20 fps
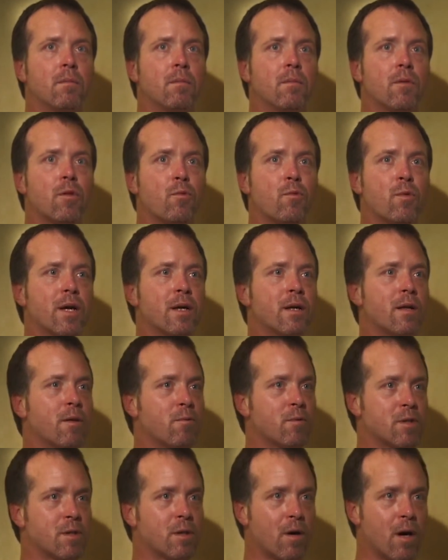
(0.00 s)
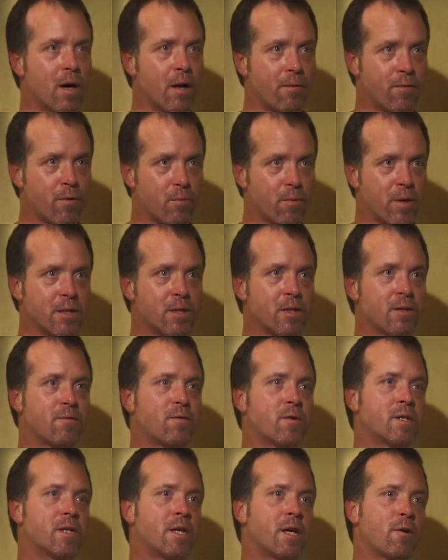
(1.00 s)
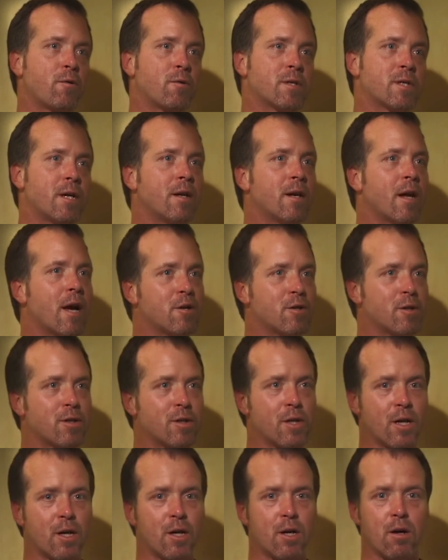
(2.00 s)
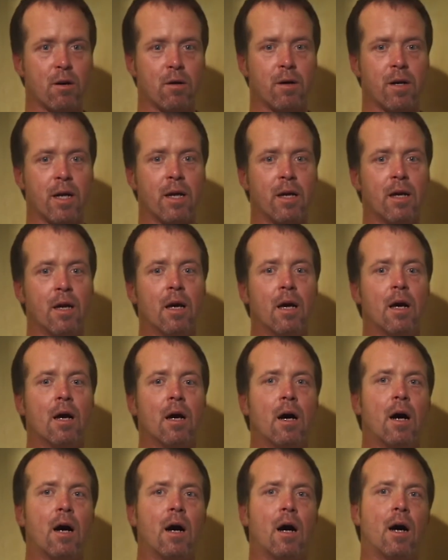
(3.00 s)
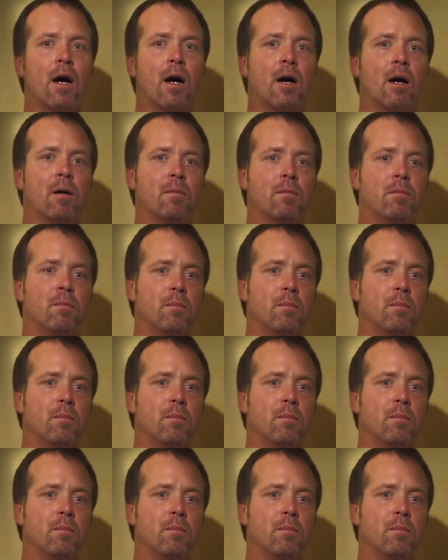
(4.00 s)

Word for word: the there was a lot of the reasons for secrecy, national security, uh,